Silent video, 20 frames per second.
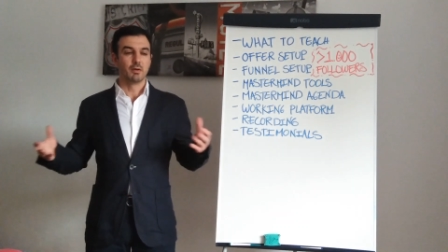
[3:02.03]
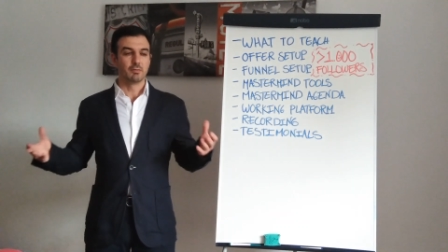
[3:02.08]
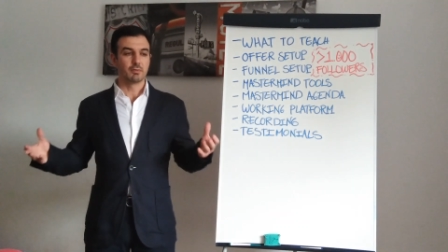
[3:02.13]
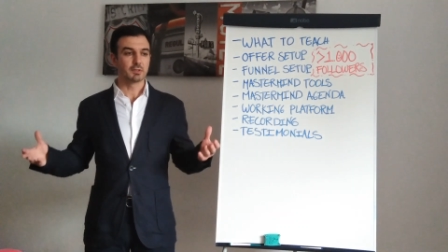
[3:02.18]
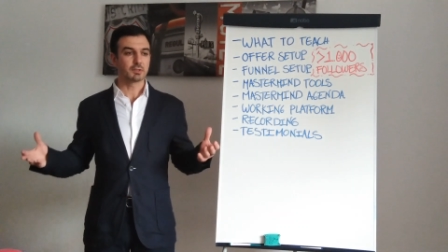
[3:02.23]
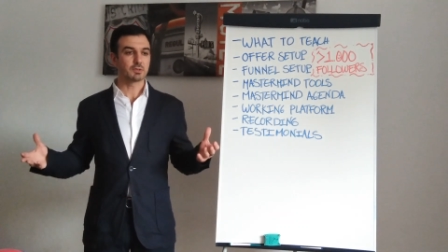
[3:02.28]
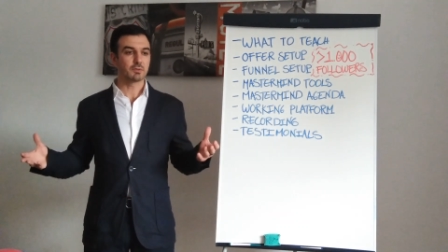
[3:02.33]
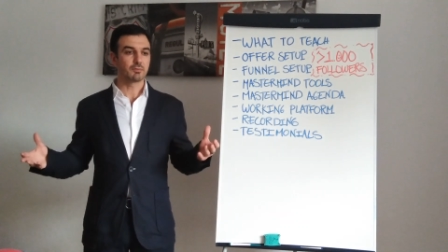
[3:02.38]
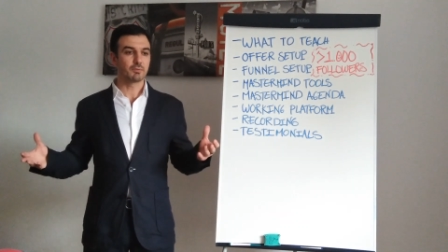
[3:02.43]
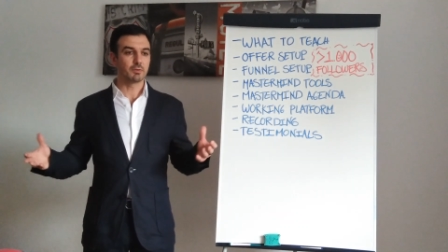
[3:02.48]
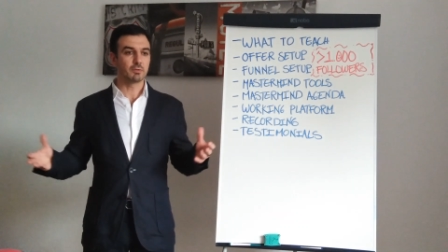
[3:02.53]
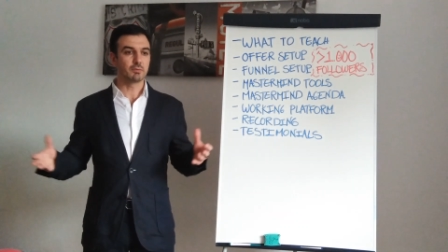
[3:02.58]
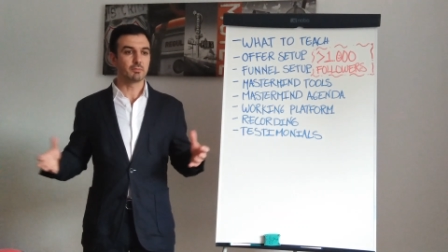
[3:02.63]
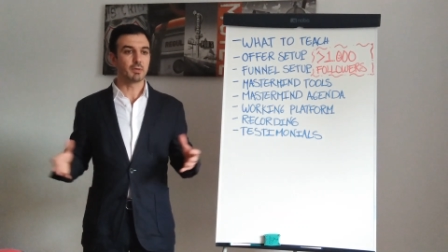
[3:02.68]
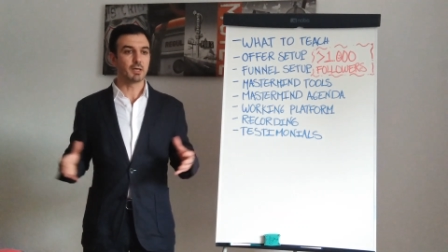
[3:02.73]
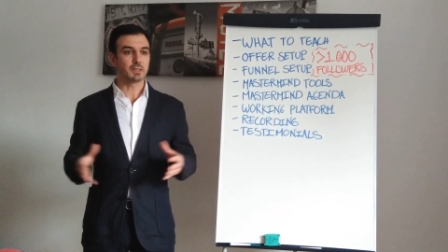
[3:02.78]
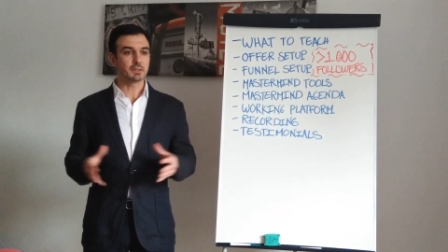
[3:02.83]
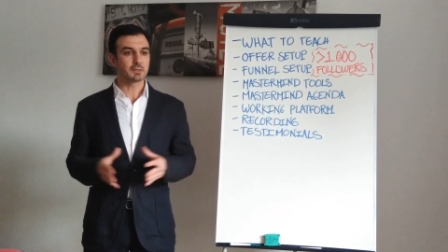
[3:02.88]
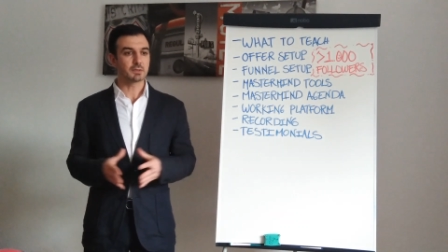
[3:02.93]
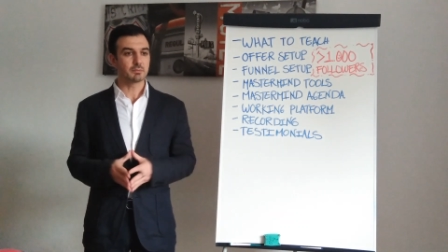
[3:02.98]
first of all,
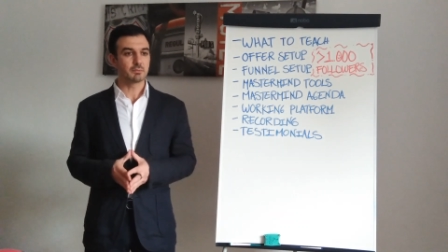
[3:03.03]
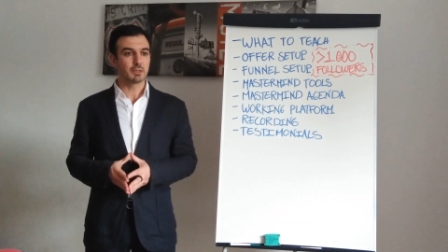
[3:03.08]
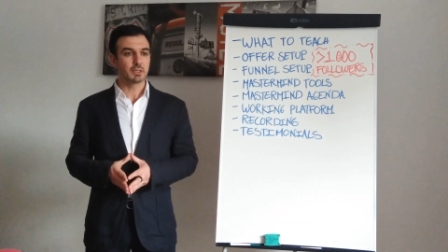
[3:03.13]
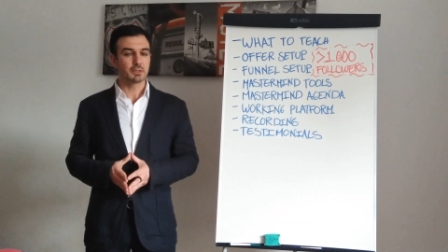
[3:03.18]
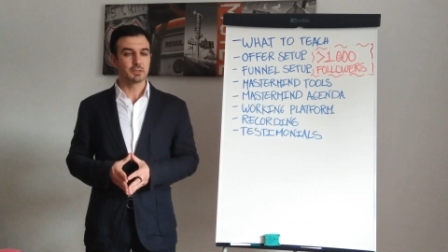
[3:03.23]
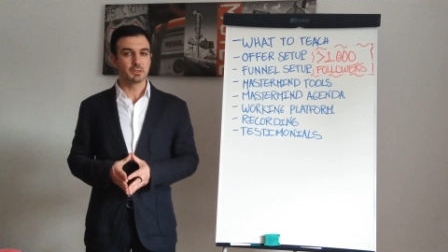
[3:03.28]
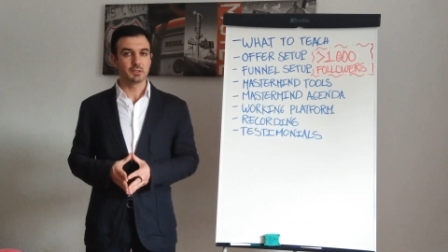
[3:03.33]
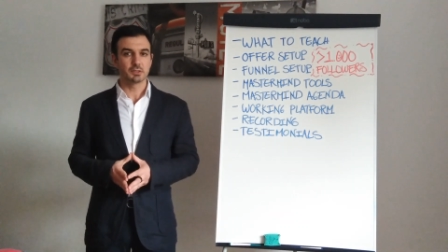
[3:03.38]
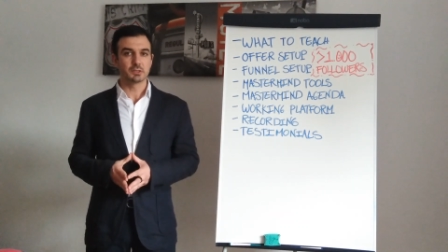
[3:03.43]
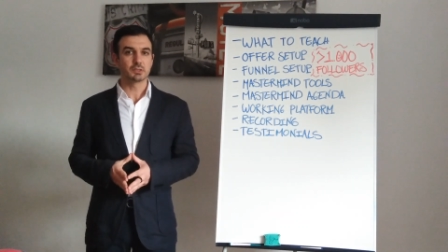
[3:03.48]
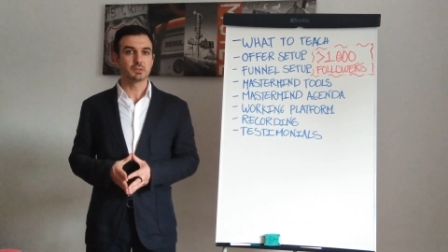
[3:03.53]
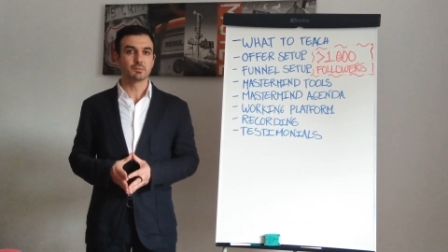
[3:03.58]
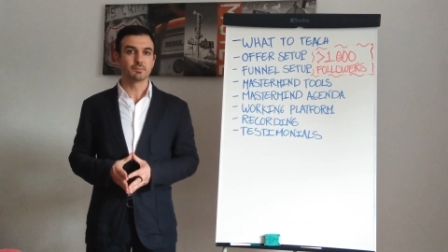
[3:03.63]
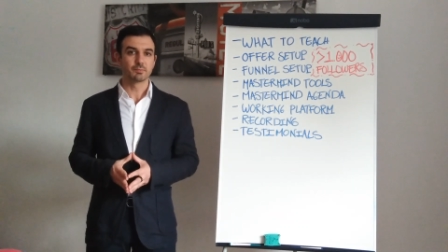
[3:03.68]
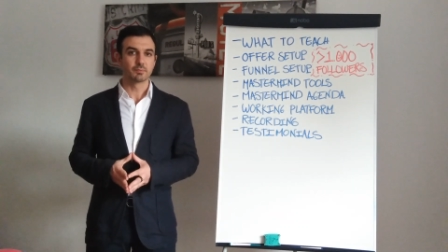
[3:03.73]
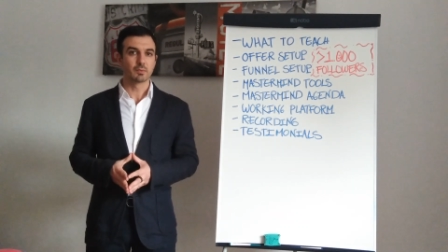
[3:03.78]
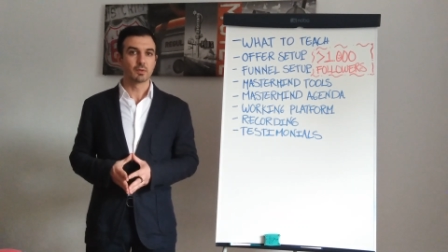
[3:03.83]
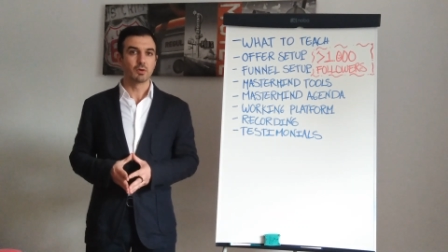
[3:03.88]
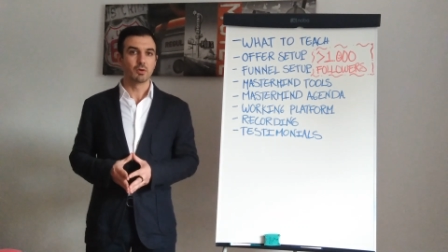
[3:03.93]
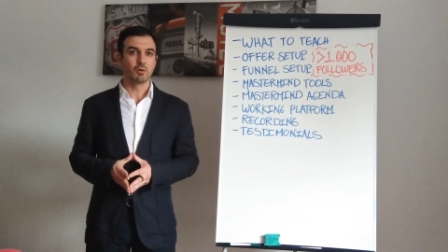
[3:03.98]
mastermind is
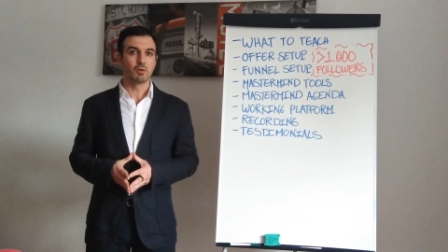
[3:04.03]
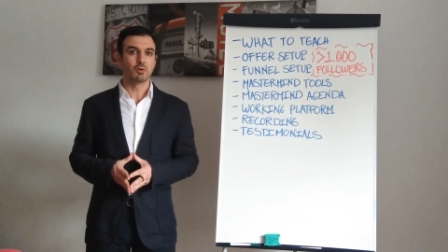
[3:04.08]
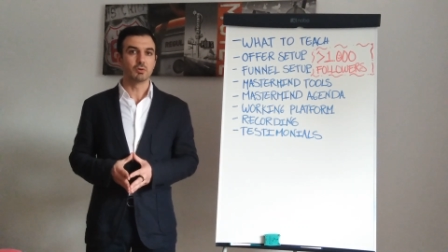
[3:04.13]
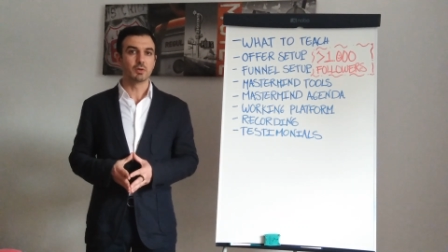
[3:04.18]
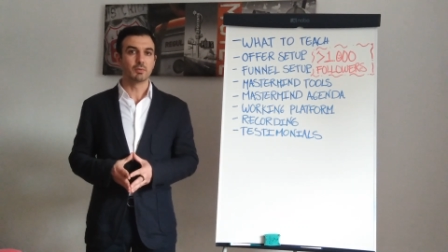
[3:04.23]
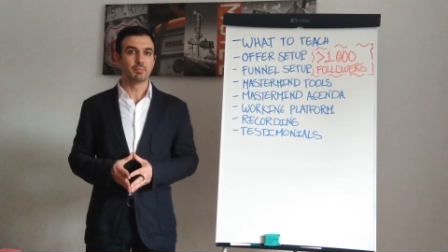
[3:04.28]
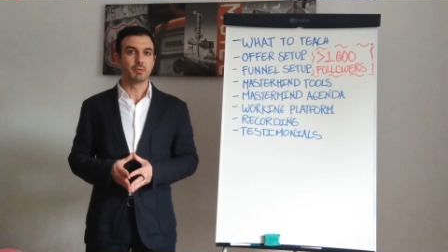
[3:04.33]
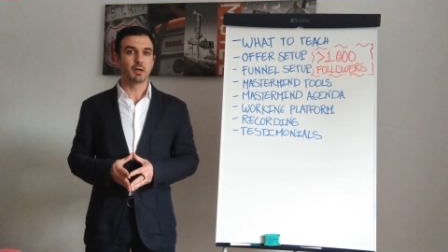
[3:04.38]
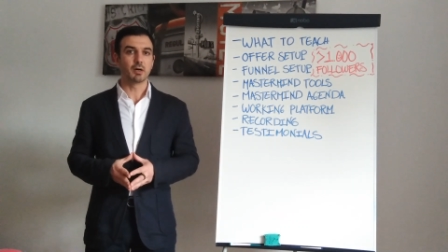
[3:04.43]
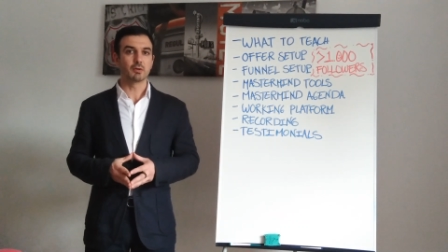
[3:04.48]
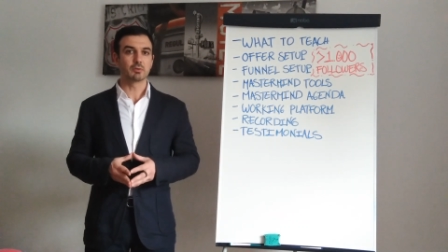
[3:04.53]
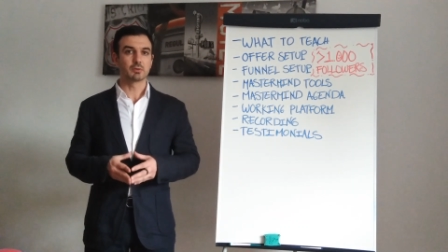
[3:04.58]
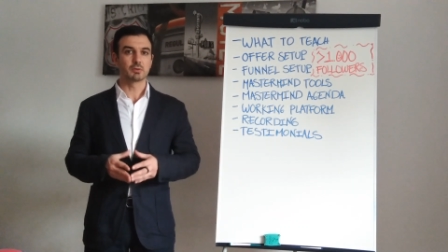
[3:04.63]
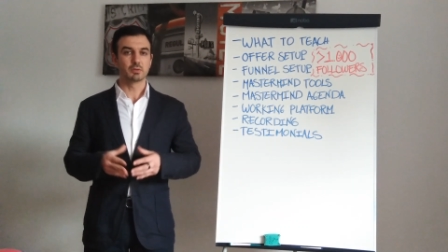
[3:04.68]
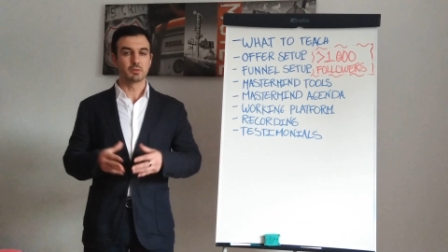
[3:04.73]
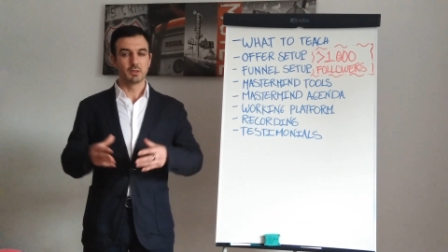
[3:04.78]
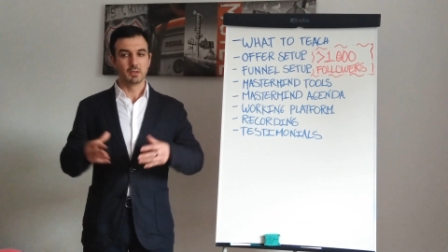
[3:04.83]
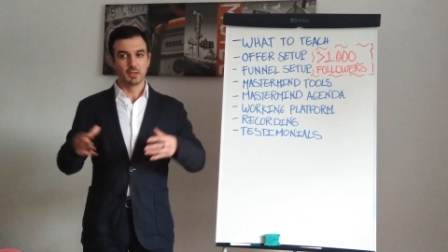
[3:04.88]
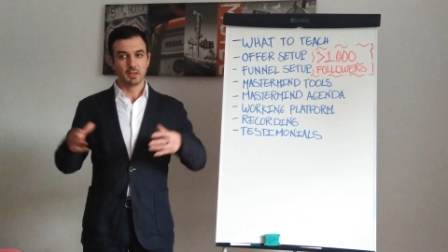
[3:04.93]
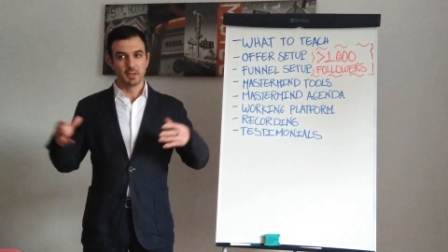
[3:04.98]
all about
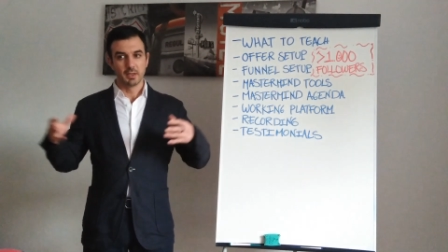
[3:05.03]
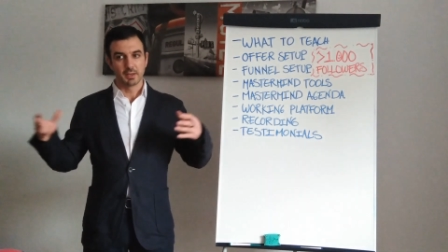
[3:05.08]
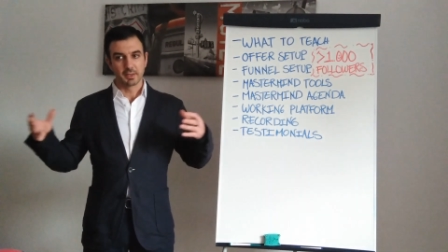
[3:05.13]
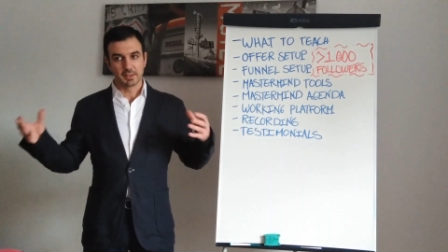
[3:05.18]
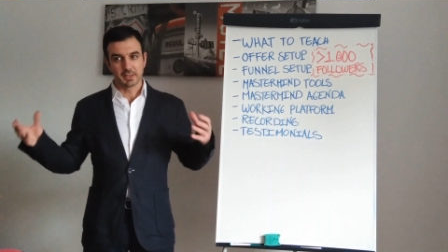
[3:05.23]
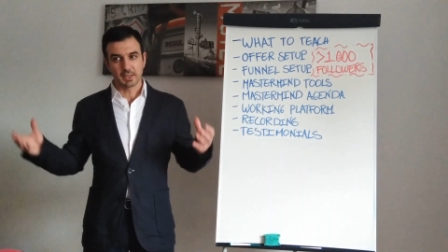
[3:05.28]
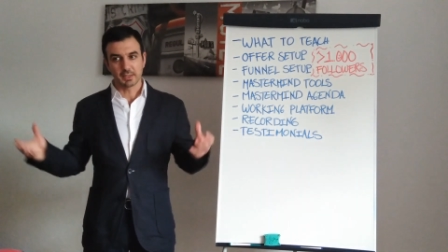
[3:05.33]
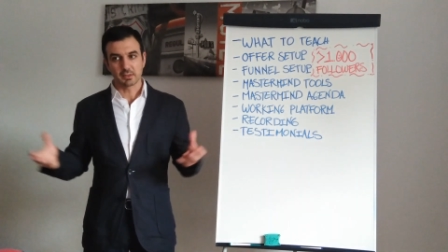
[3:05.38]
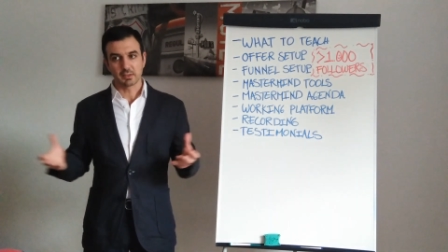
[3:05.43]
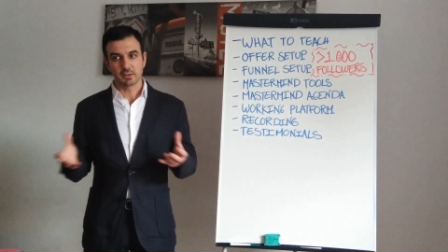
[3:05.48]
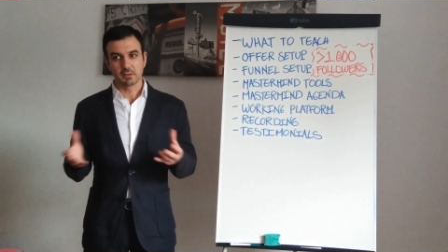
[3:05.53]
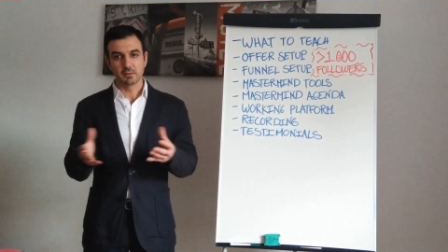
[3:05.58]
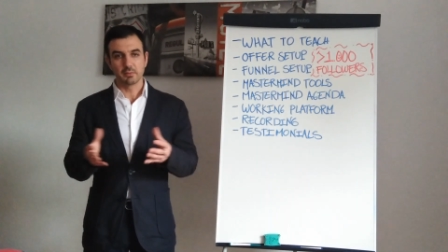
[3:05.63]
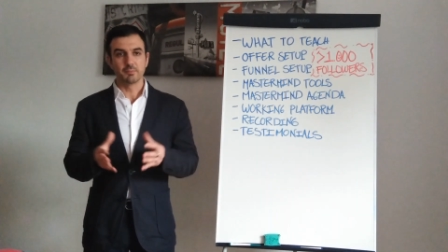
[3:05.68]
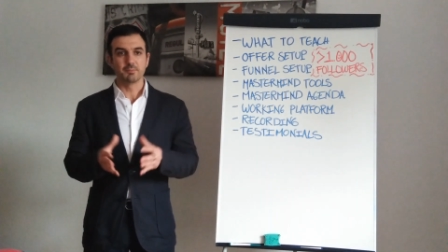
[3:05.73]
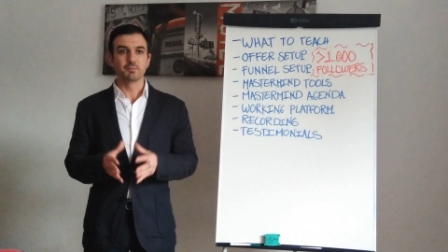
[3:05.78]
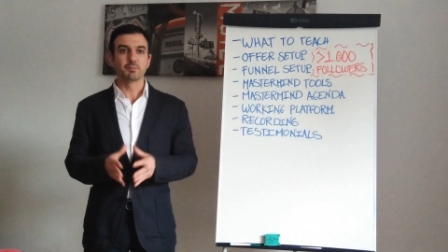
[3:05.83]
getting